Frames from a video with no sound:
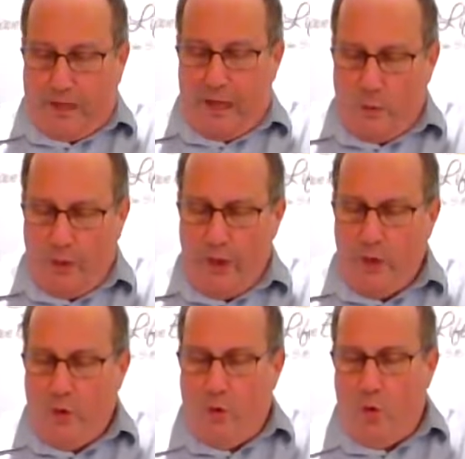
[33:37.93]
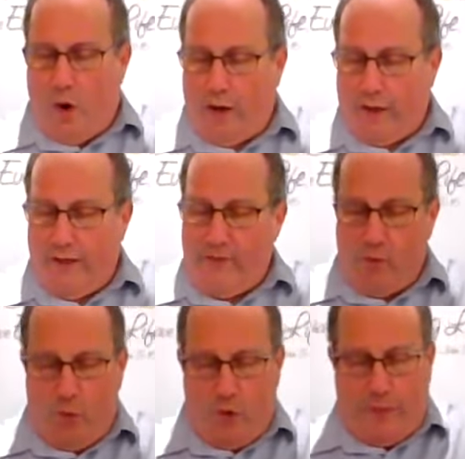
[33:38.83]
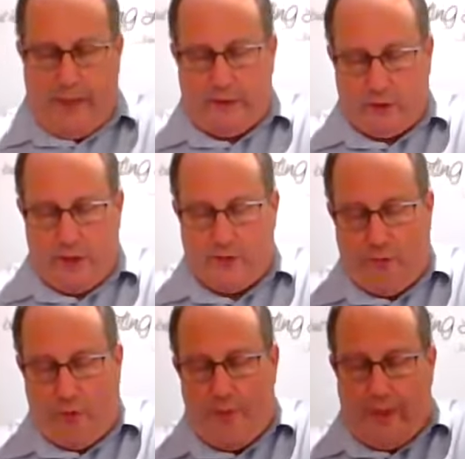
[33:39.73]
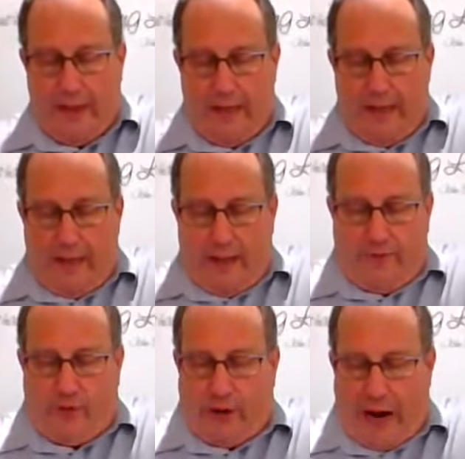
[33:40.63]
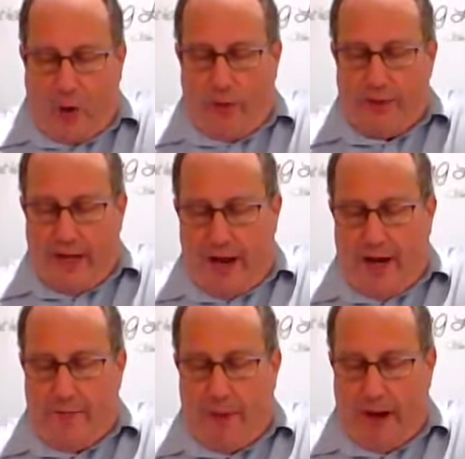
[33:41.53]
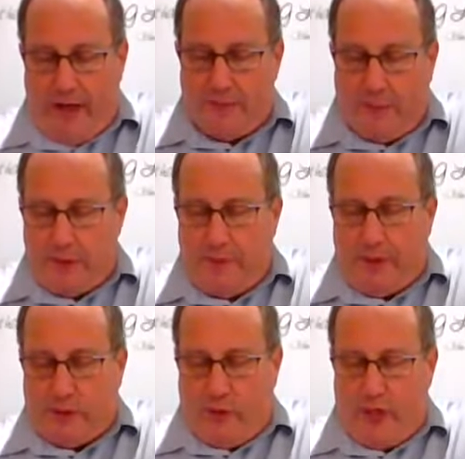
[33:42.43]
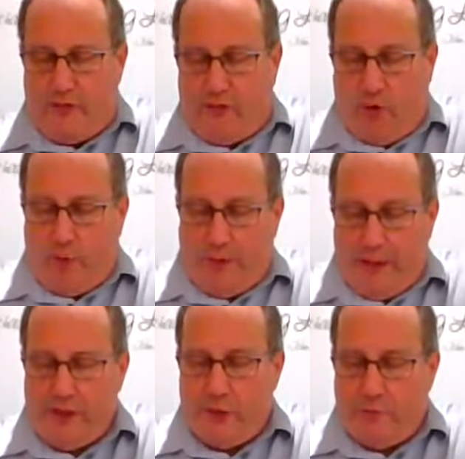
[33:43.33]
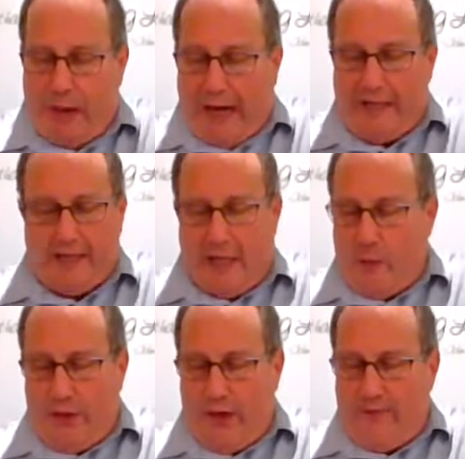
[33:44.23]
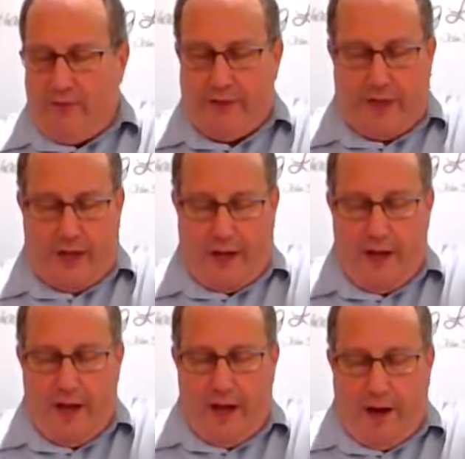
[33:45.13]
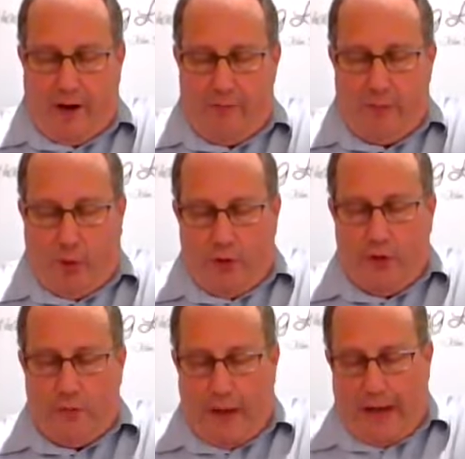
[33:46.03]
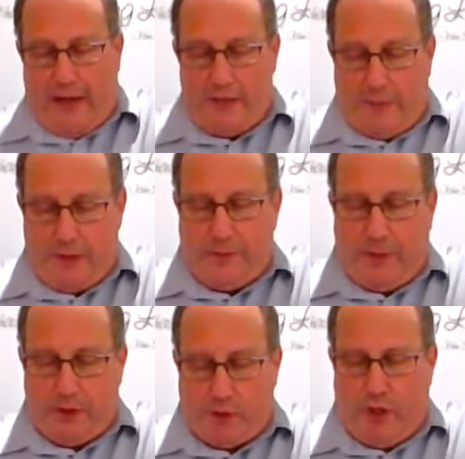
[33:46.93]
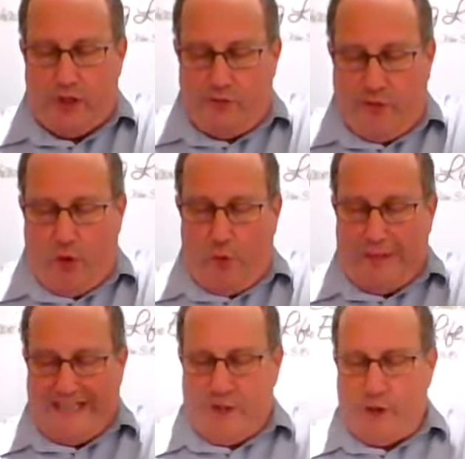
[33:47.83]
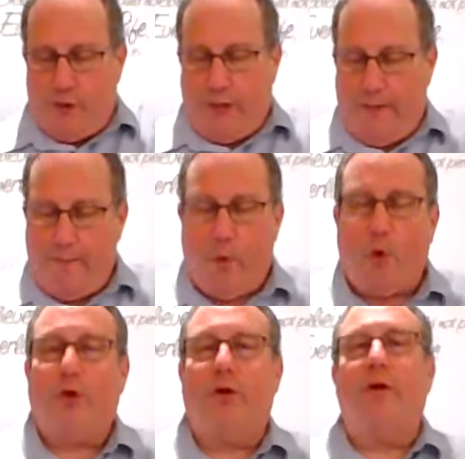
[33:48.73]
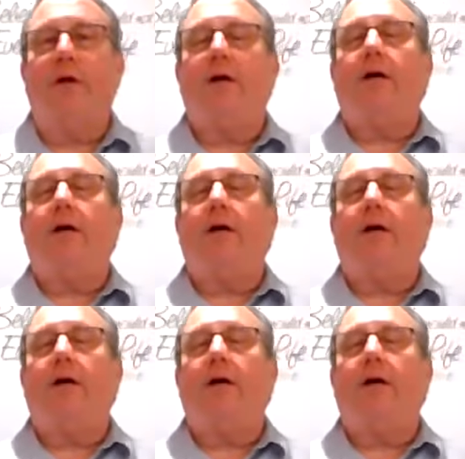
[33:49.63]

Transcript: and we who are living will be transformed for our dying bodies must be transformed into bodies that will never die. Our mortal bodies must be transformed into immortal